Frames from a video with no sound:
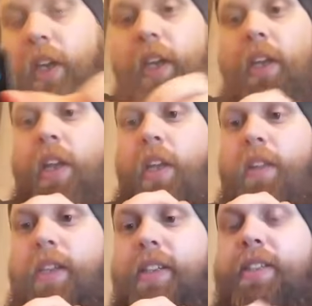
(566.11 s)
okay?
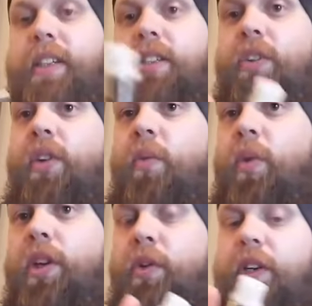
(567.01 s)
That's at
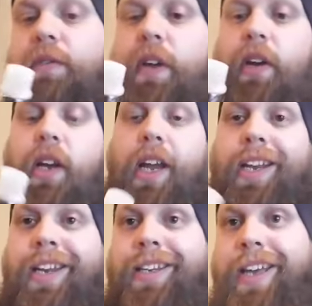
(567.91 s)
601 degrees
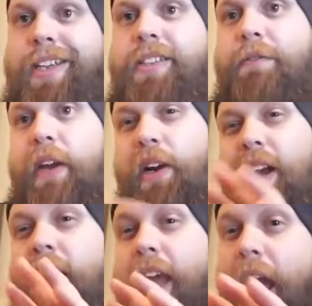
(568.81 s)
Fahrenheit. And yes, the
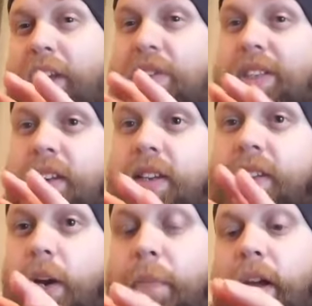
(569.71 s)
Fahrenheit actually
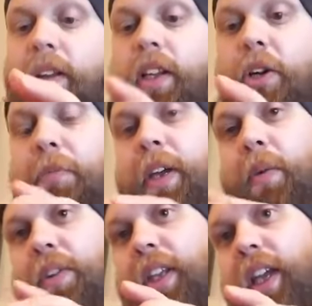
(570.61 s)
does help out a little
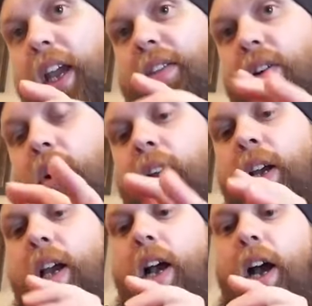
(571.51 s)
bit with the Kanthal.
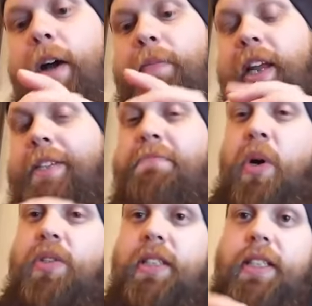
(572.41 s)
That is
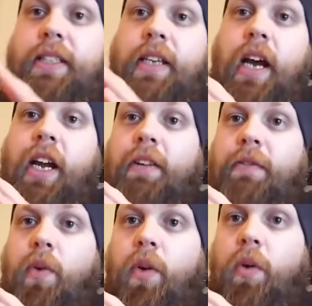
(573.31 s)
mostly designed
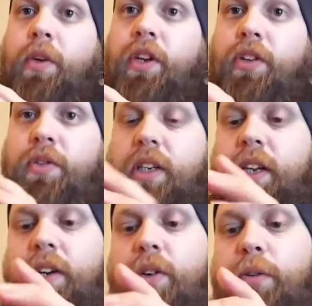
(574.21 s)
for when you're using
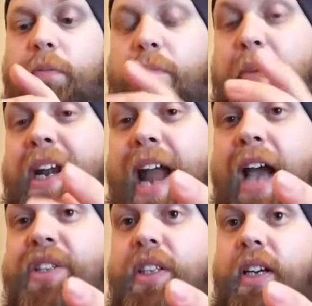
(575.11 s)
nickel, but it
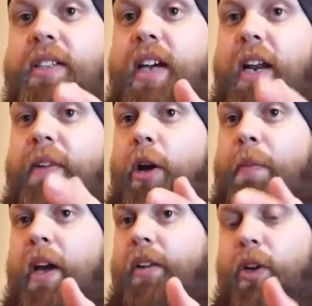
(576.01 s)
actually does kind of
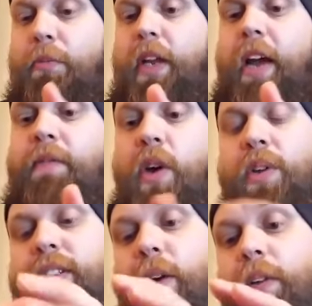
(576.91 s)
help out a little bit. I've
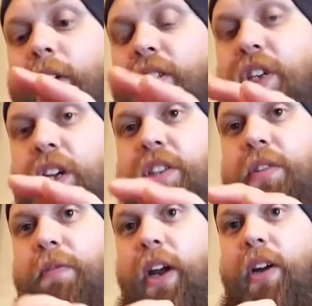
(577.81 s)
noticed that if I change
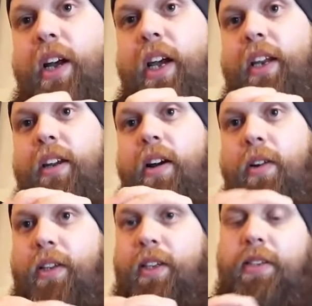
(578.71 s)
the Fahrenheit
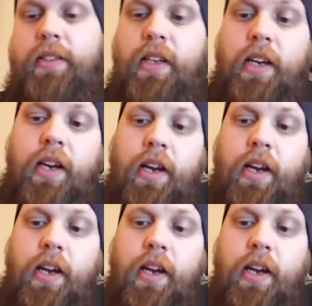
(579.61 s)
on this,